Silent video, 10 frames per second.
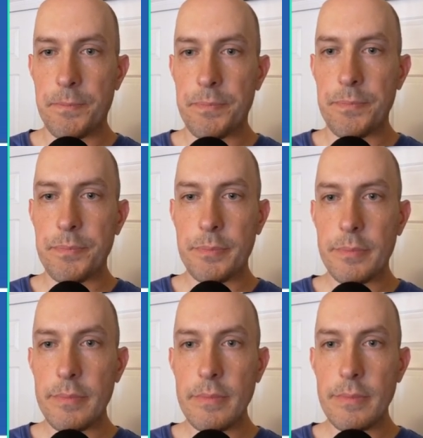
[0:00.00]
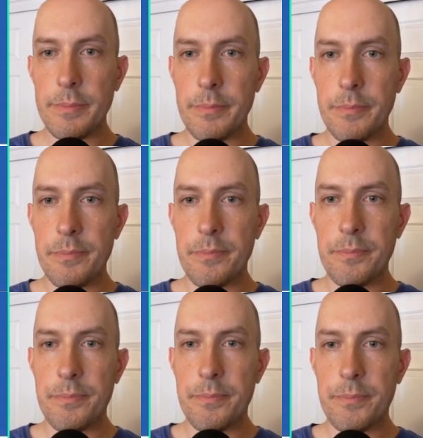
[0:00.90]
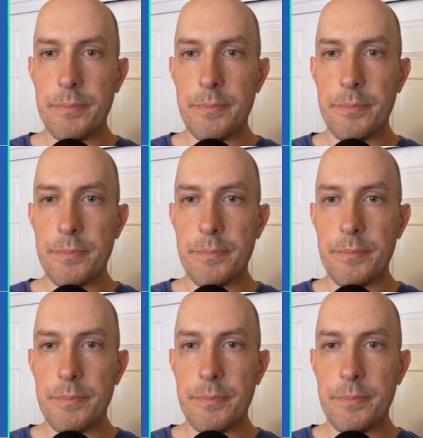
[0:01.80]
(silence)